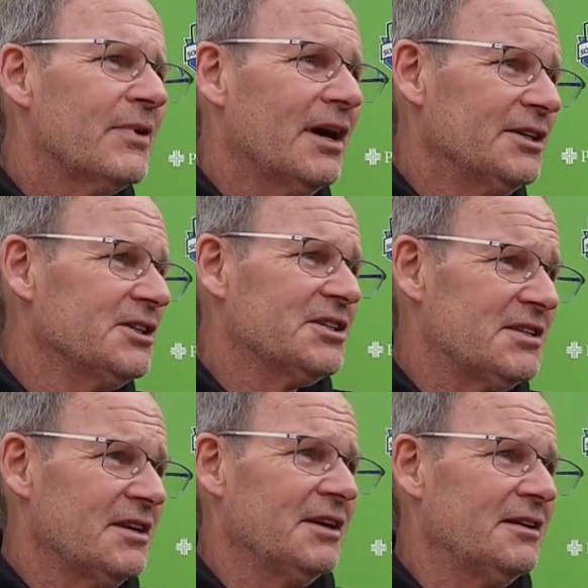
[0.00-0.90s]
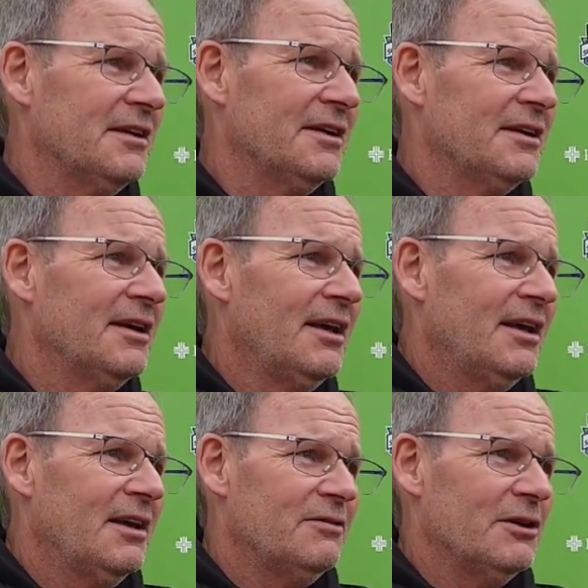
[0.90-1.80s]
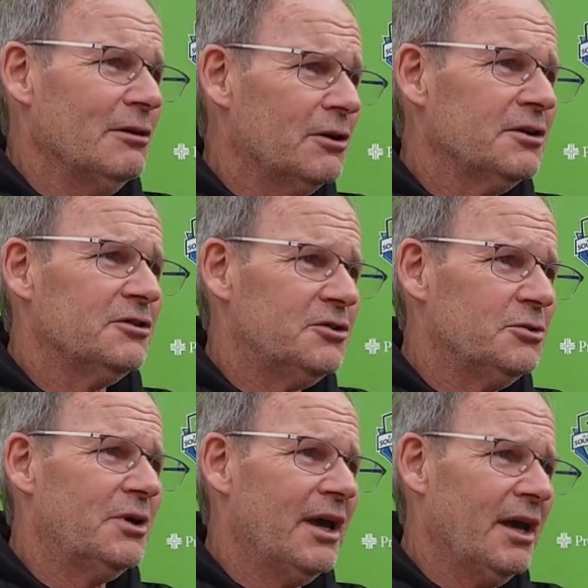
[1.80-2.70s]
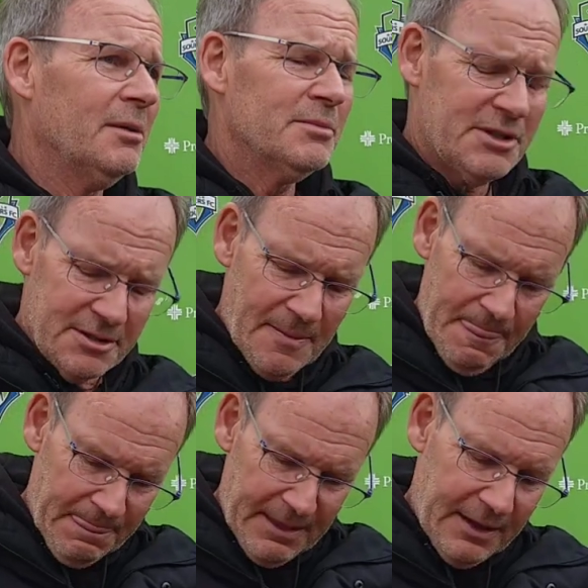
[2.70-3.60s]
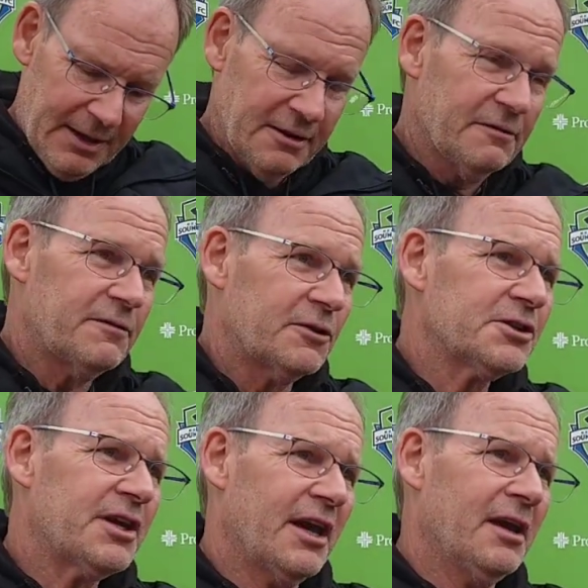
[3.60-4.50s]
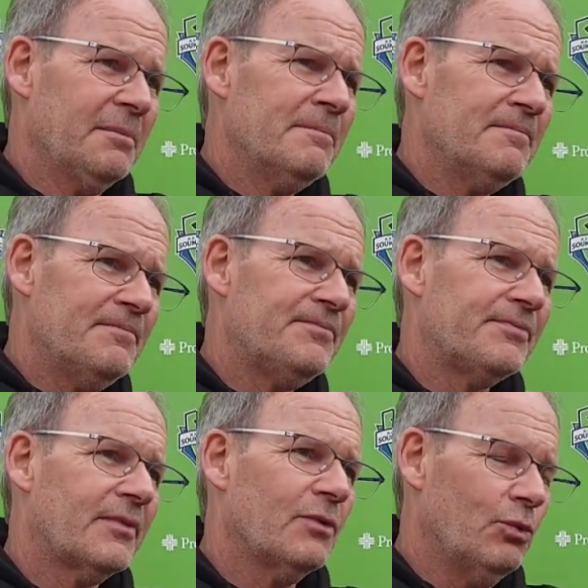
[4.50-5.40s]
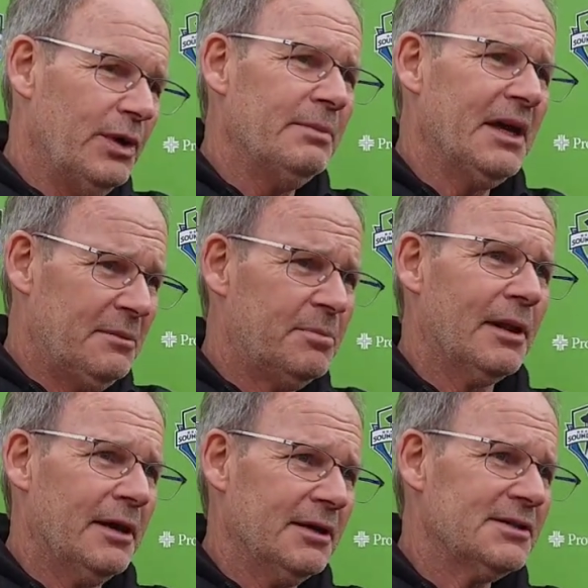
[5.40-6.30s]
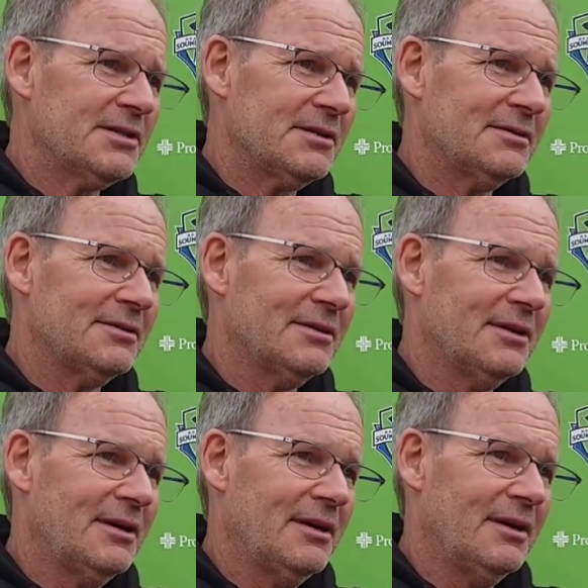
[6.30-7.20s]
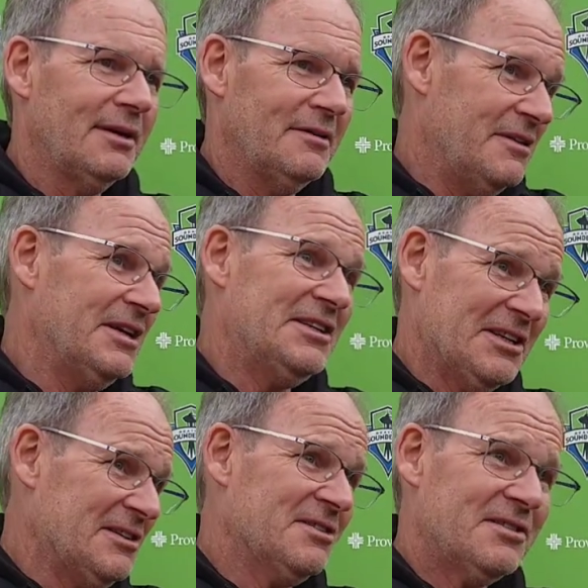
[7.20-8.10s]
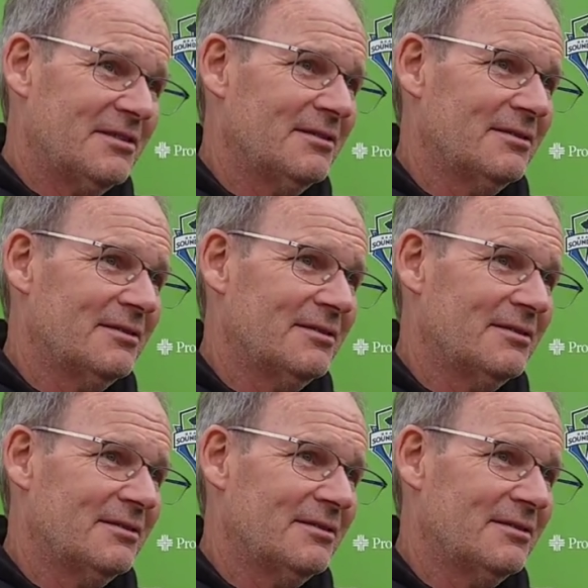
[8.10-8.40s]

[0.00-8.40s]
I just think that if you look at the two games, in the first game, we made plays. They didn't.